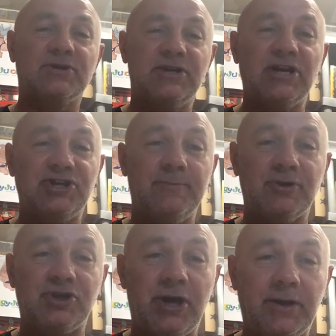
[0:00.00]
a slushy
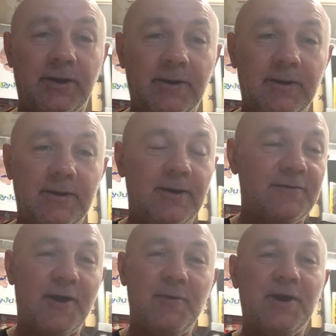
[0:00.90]
machine.
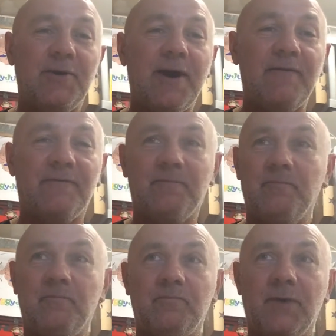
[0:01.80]
So we're going to have,
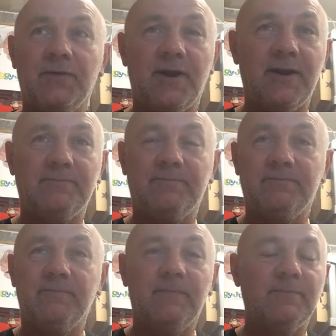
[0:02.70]
I don't know,
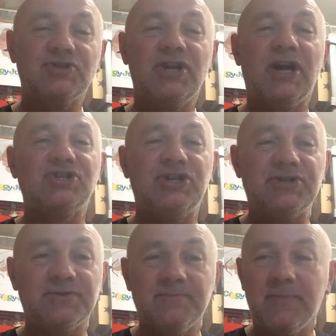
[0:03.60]

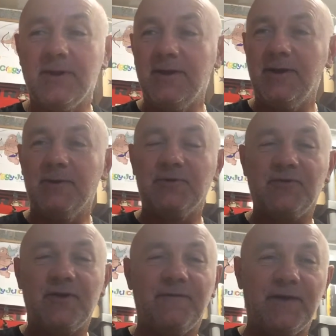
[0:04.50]
slushies. We're
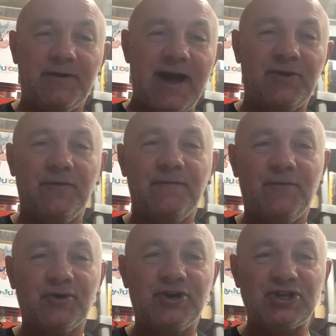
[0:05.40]
trying to figure out how to do
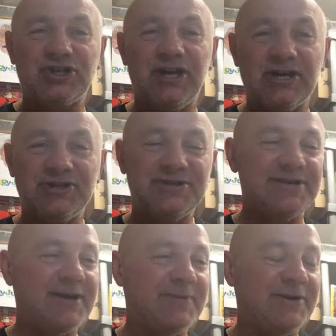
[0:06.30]
vodka slushies.
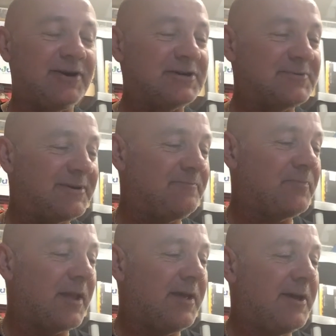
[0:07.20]
That would be nice, wouldn't
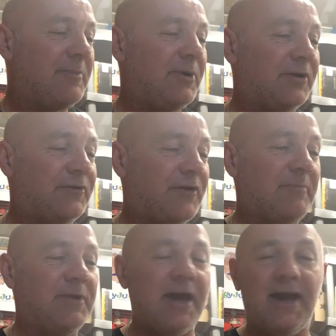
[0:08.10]
it? But
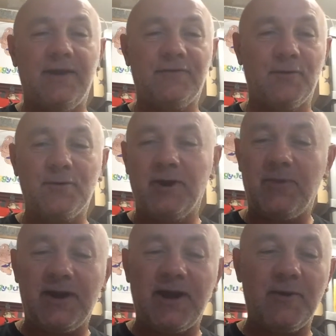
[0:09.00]
yeah, it's all going to
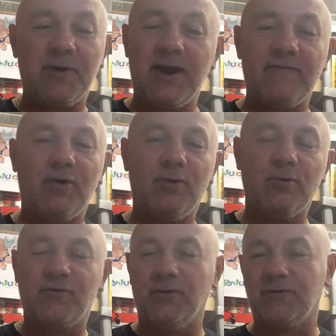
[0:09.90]
be there. We're going to have
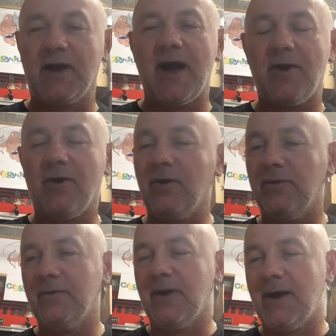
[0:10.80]
all sorts going
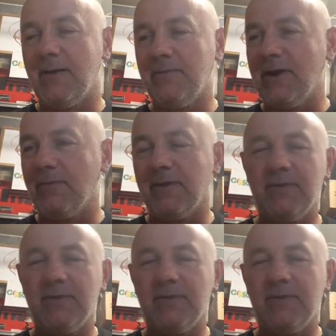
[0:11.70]
on. There'll be